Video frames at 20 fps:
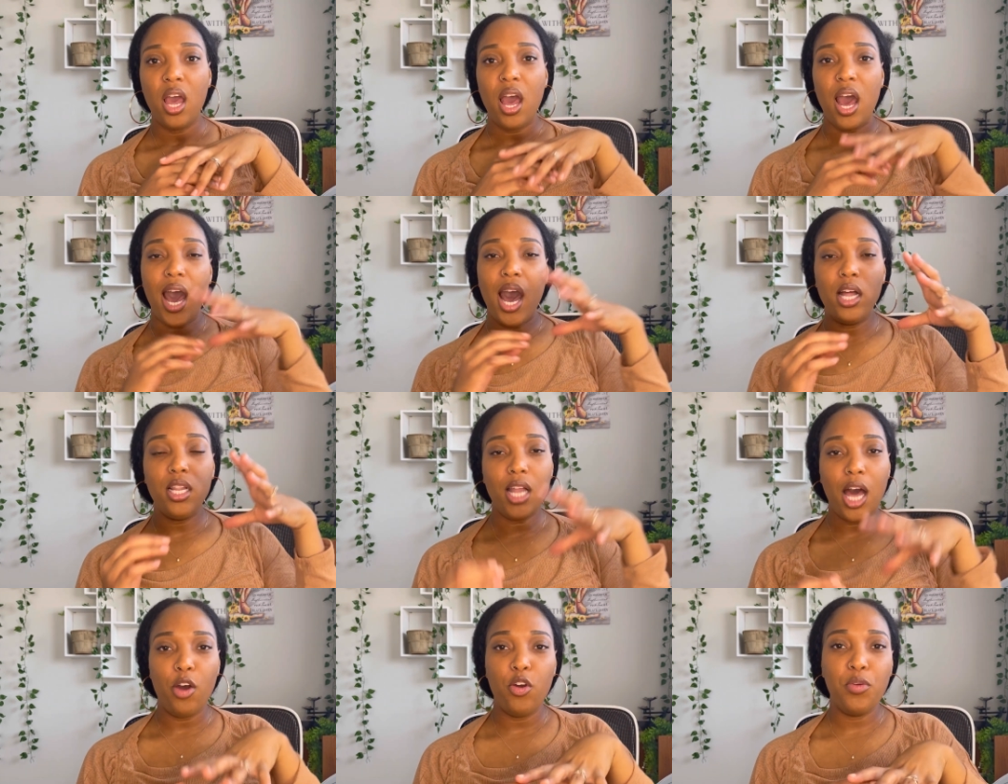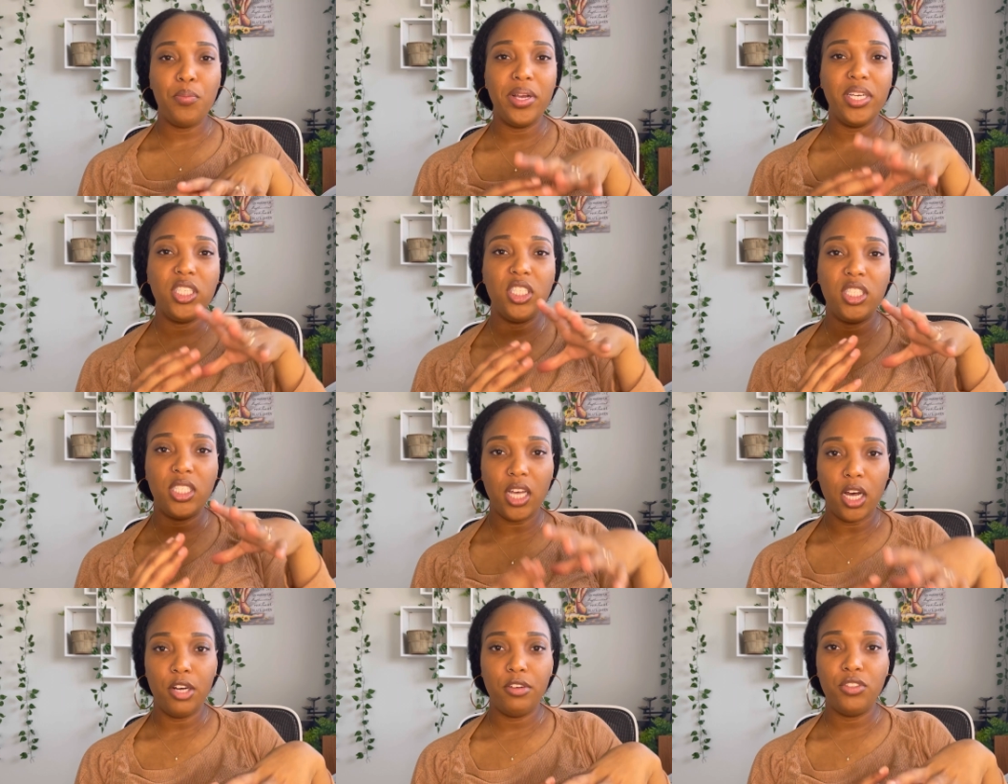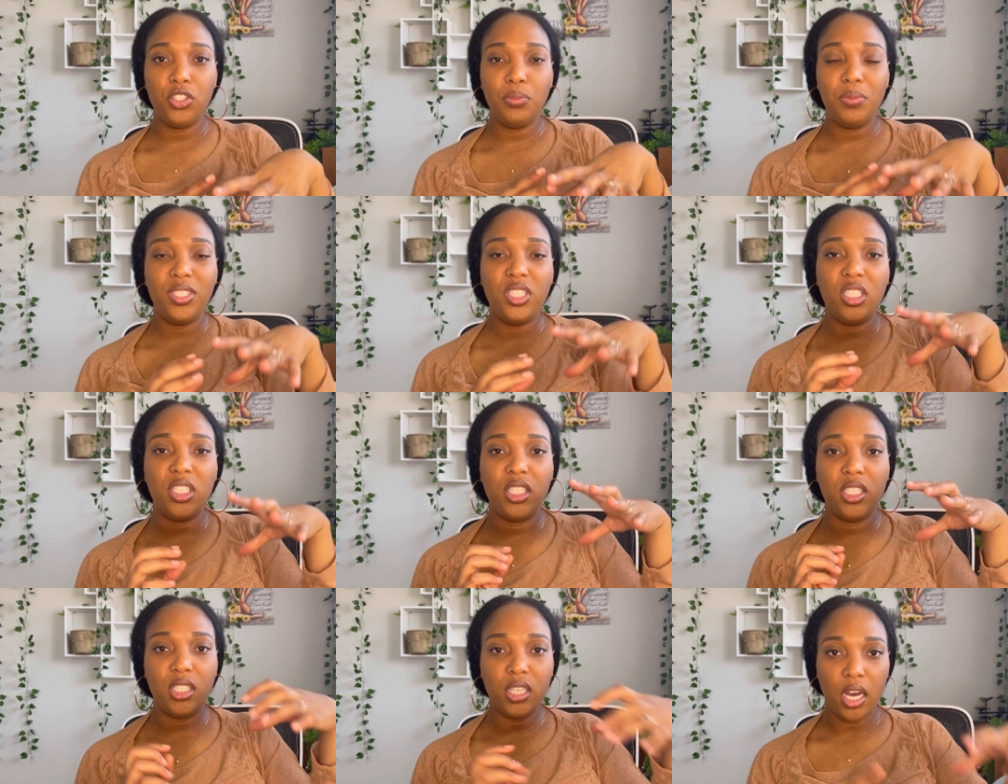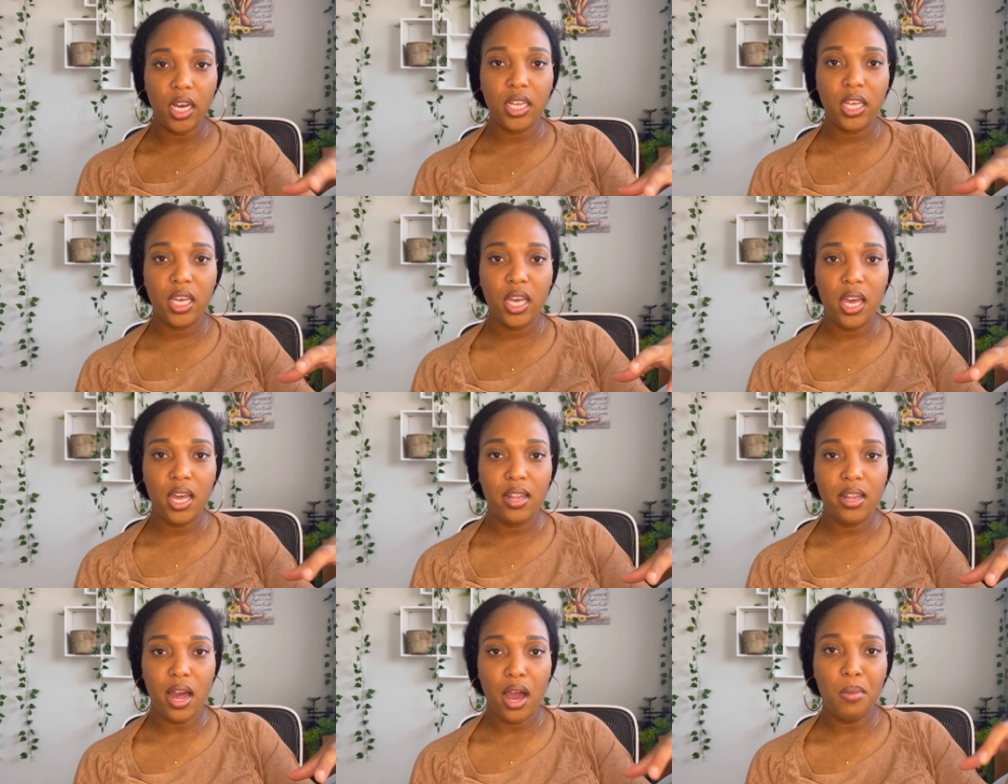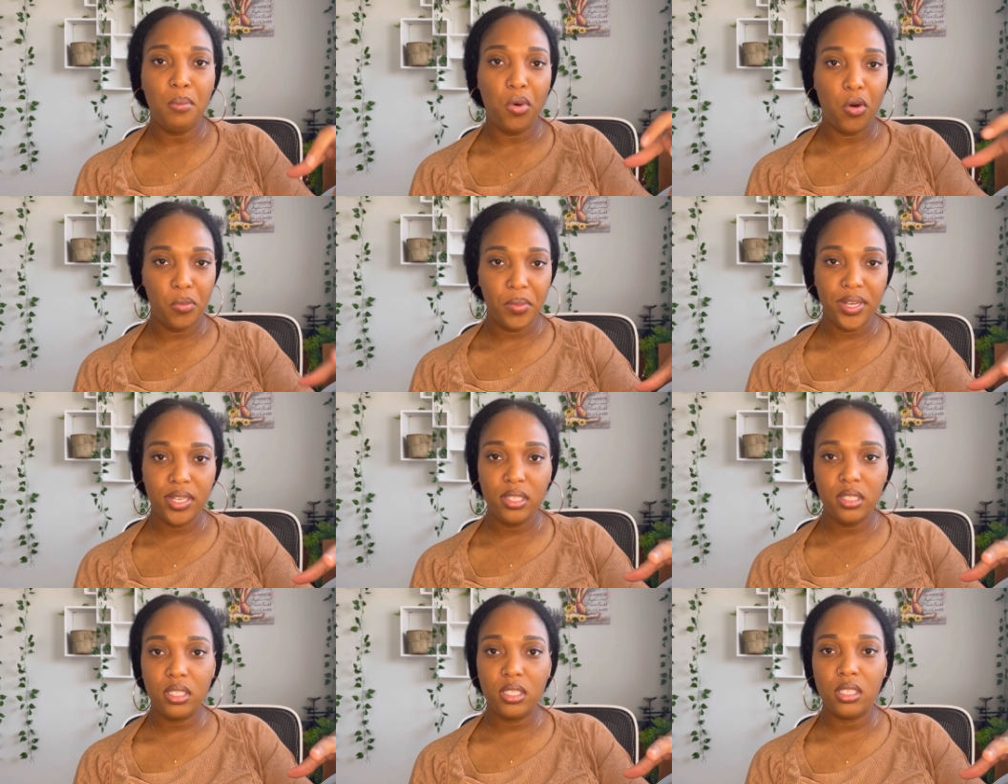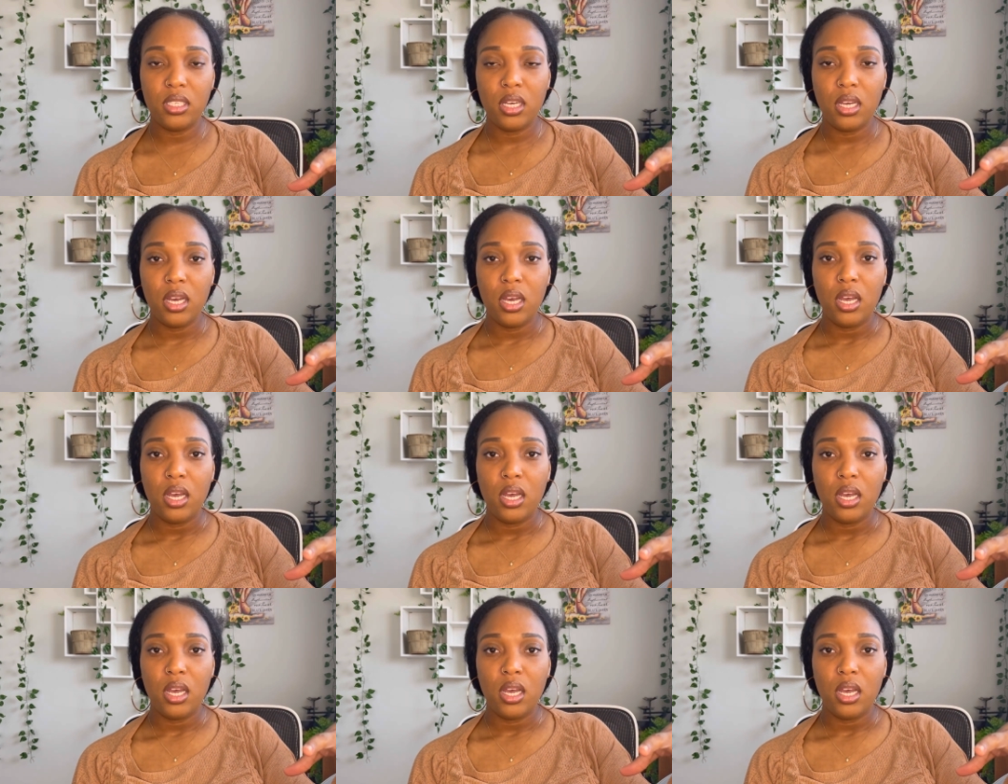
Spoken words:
allowing myself to be stuck in that moment